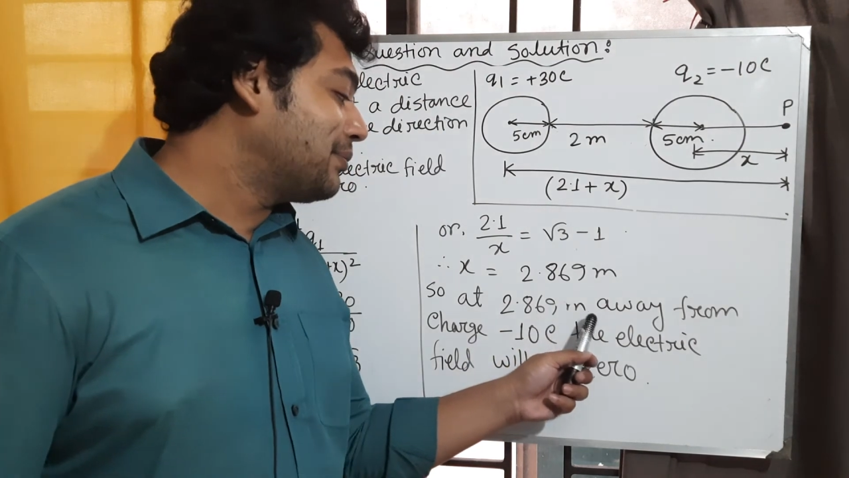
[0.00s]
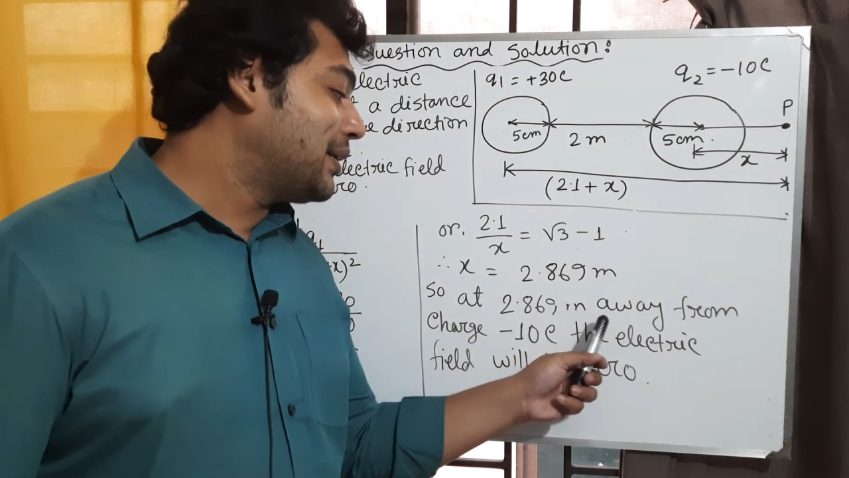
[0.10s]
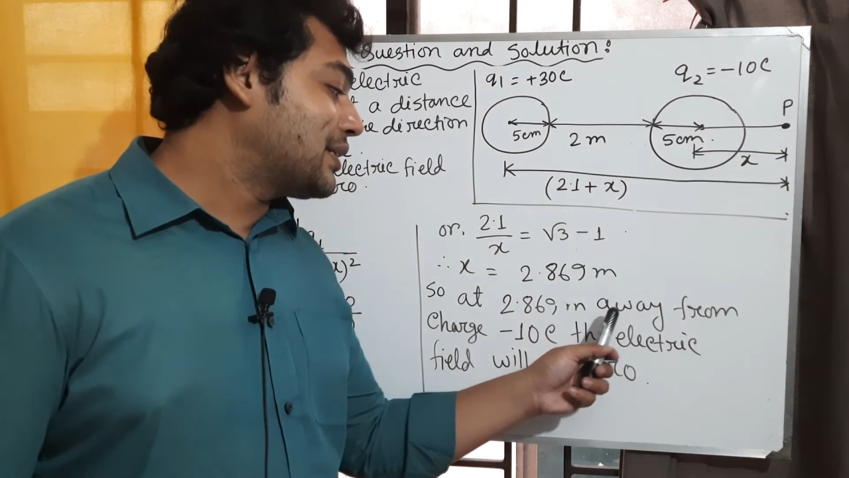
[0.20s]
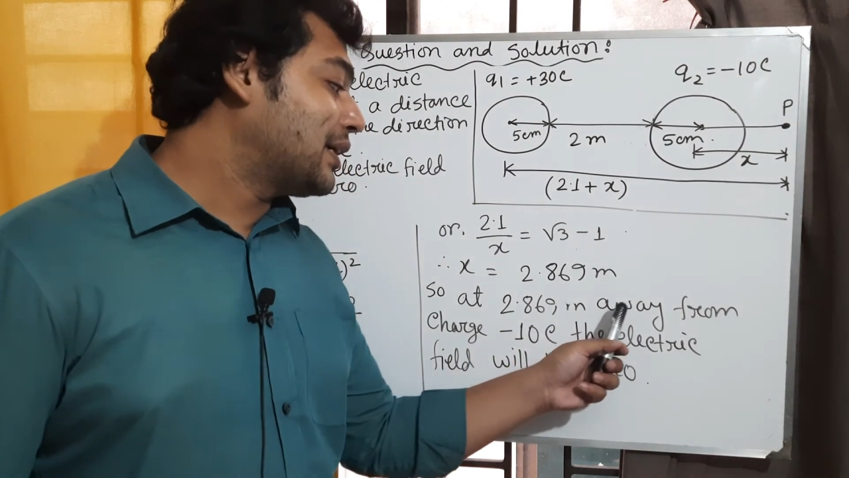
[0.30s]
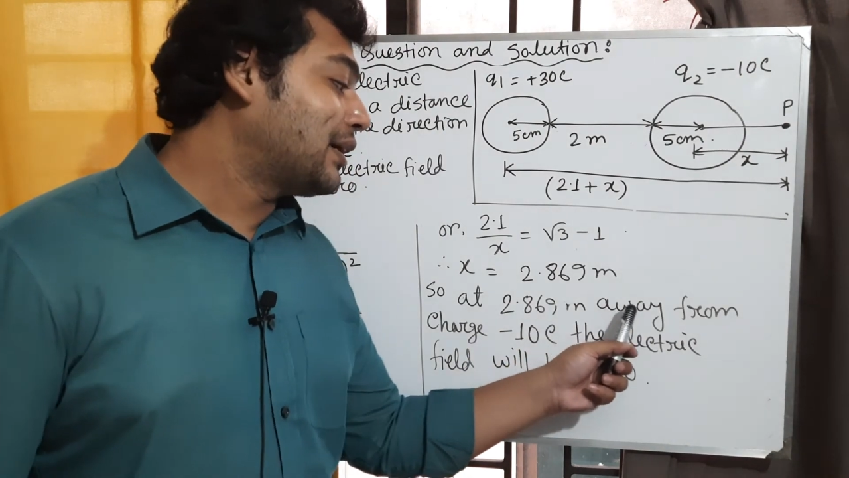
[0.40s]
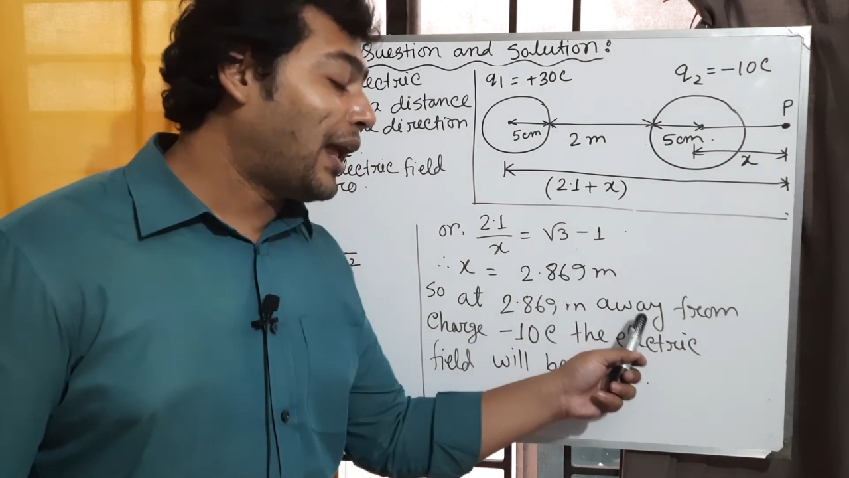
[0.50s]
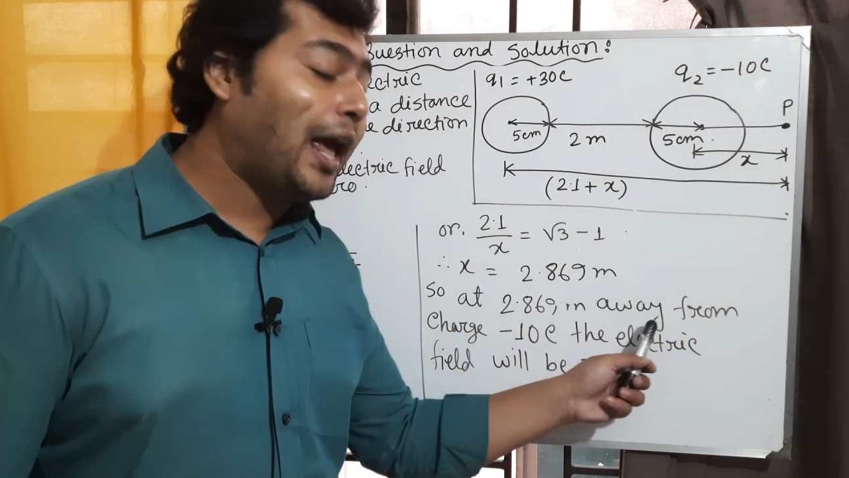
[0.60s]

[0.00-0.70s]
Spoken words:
meter